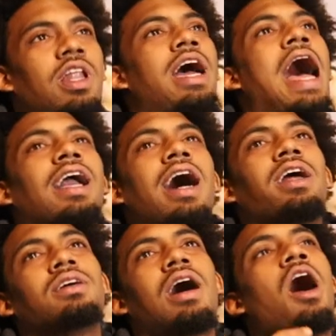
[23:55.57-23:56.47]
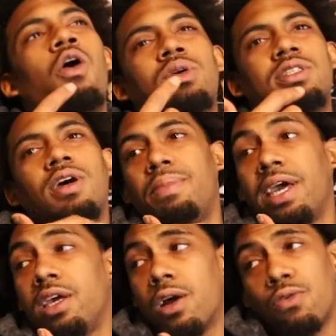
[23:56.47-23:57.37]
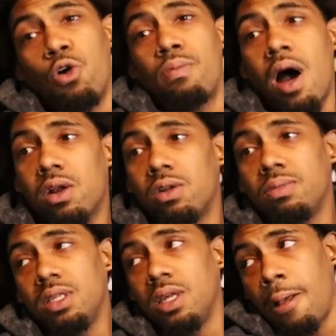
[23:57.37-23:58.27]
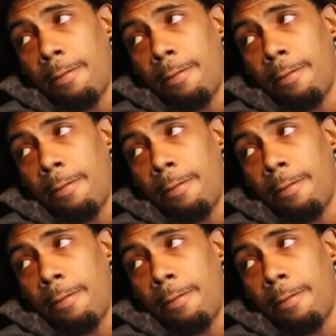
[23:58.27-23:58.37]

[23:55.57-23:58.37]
Like I got to, I always tell Bake he a role model to me.